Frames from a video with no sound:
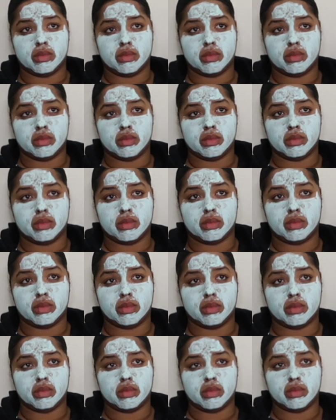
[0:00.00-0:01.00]

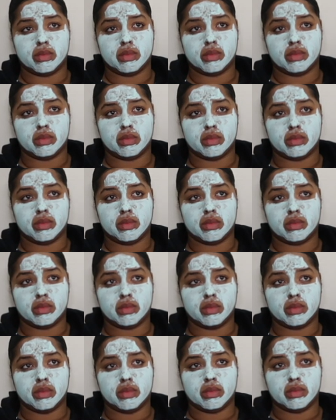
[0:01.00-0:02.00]

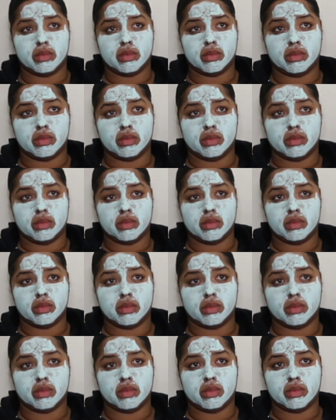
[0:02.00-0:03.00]

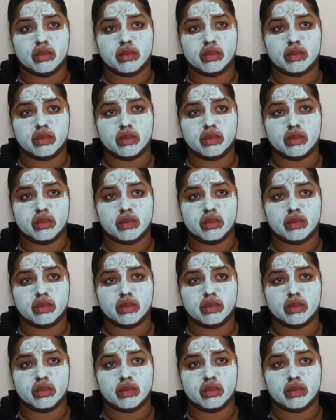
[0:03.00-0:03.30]
No words are spoken by the person on screen.